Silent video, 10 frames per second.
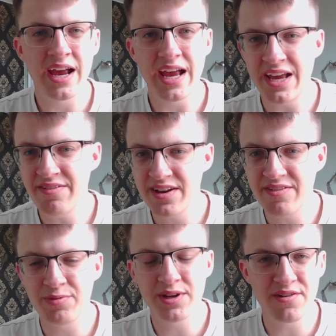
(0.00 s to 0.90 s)
Even
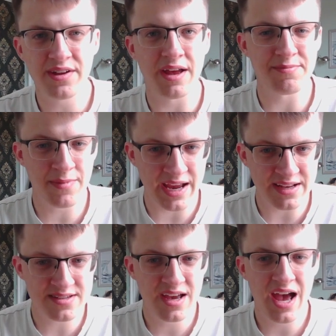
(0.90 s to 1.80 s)
if we don't get
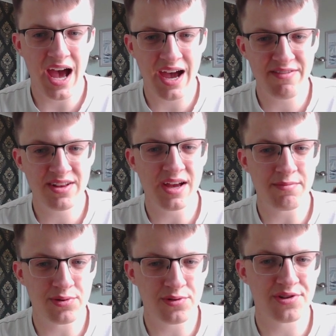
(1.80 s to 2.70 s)
mate, having that
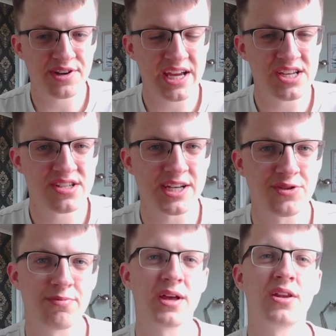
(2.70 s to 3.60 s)
pawn on h6
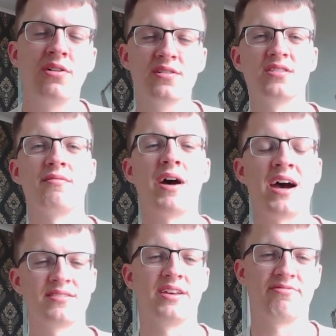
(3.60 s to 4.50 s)
will be a long-term
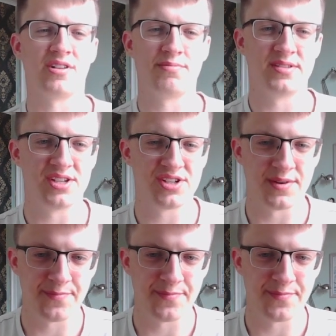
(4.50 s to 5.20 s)
asset for our position.